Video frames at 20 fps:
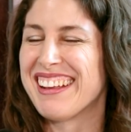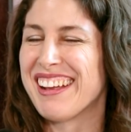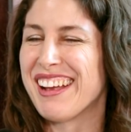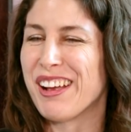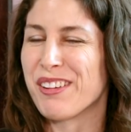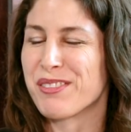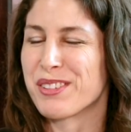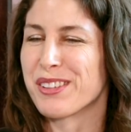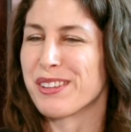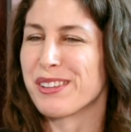
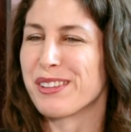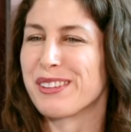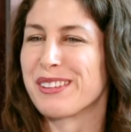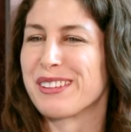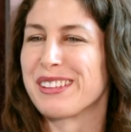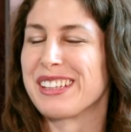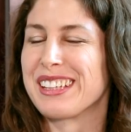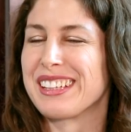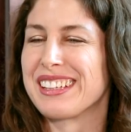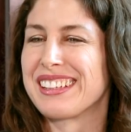
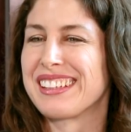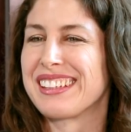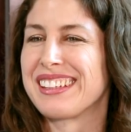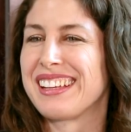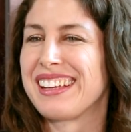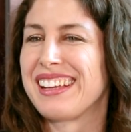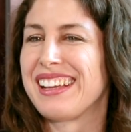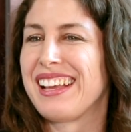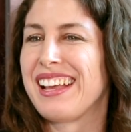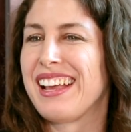Absolutely.
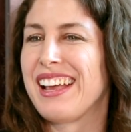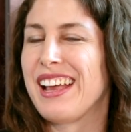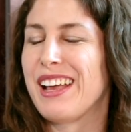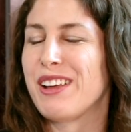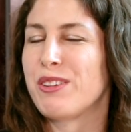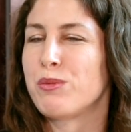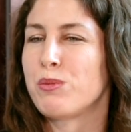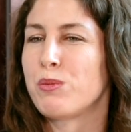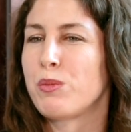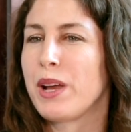
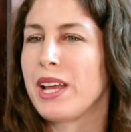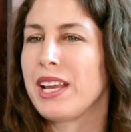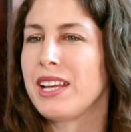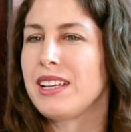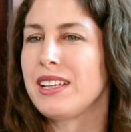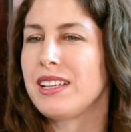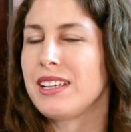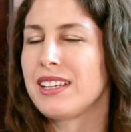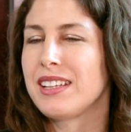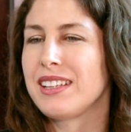And
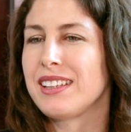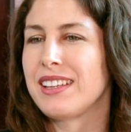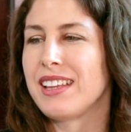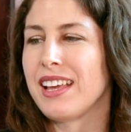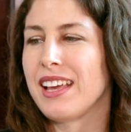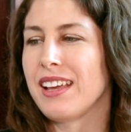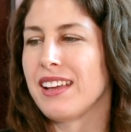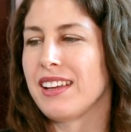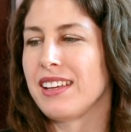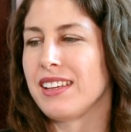when
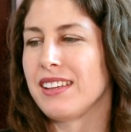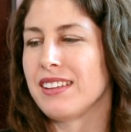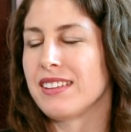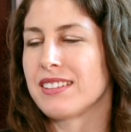there